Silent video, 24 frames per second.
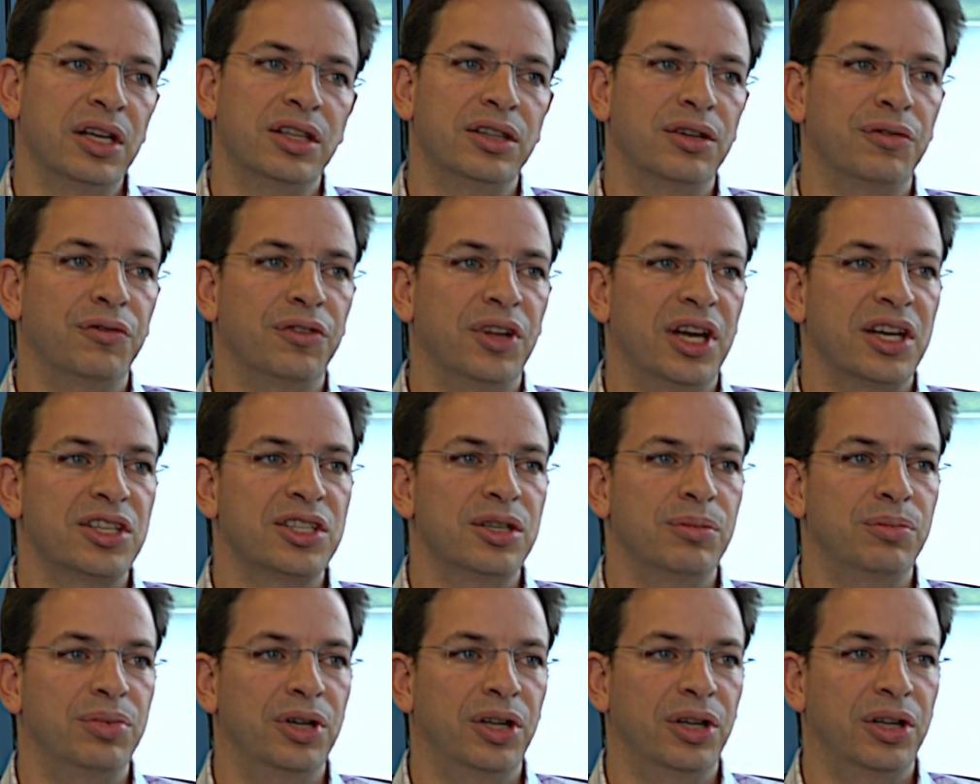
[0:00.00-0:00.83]
the
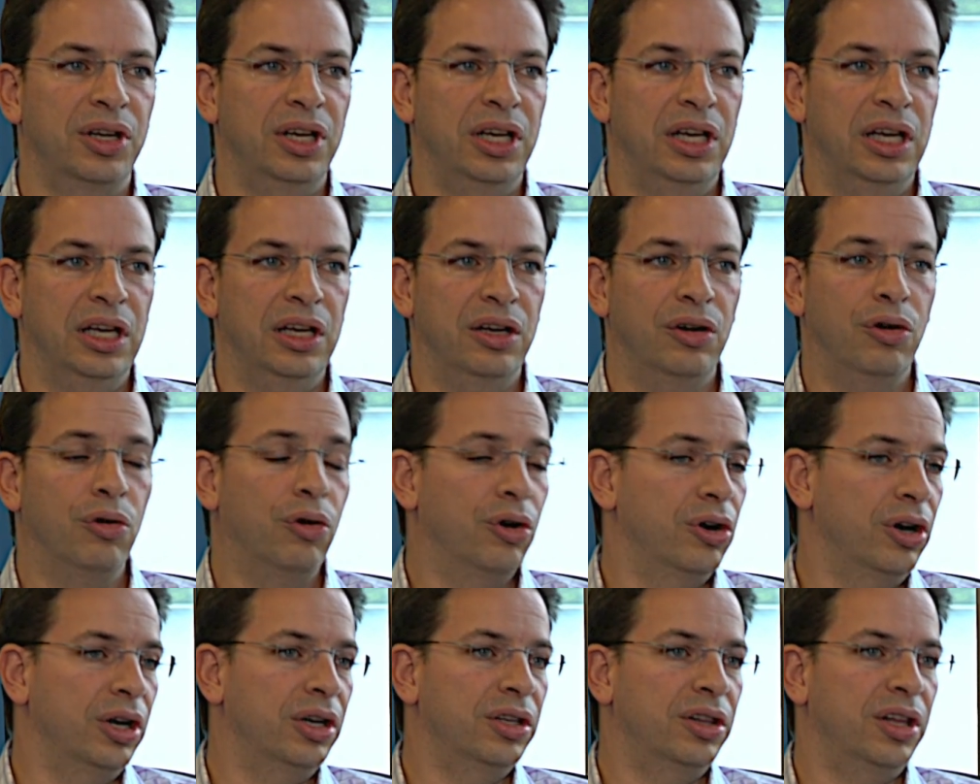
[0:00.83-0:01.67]
flexibility
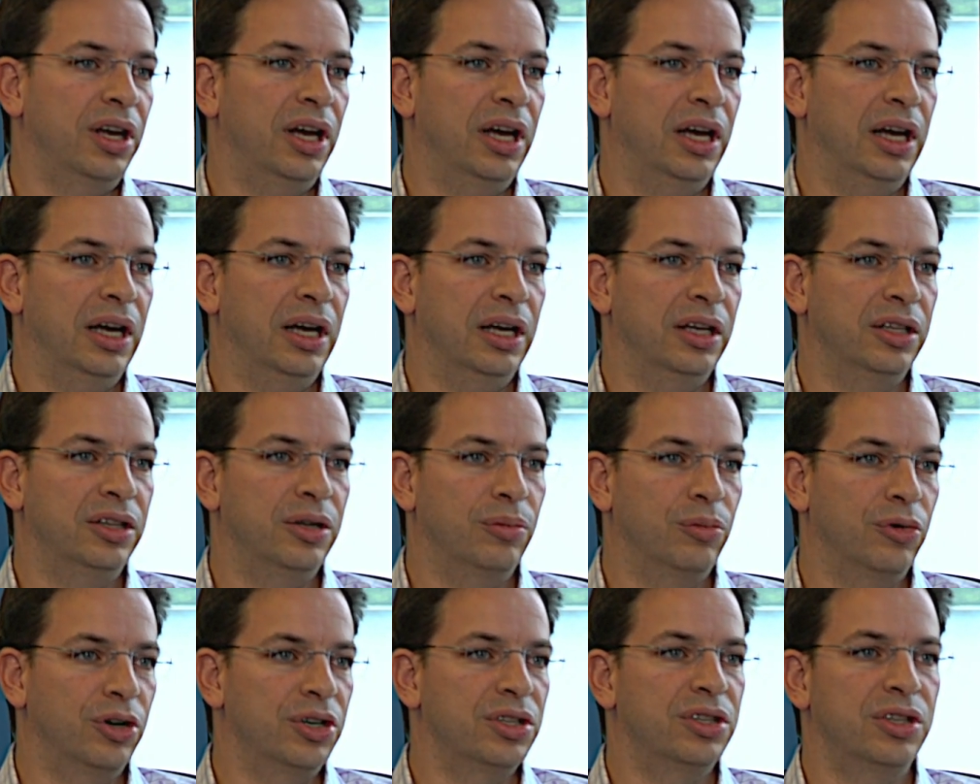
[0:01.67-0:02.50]
or
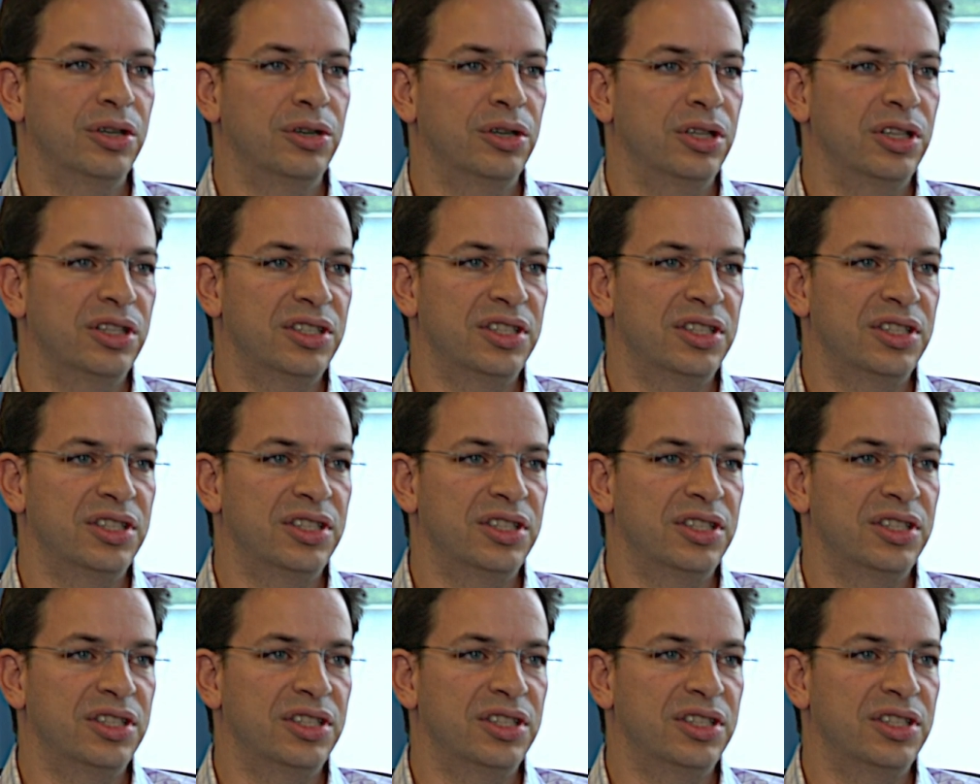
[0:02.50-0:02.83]
the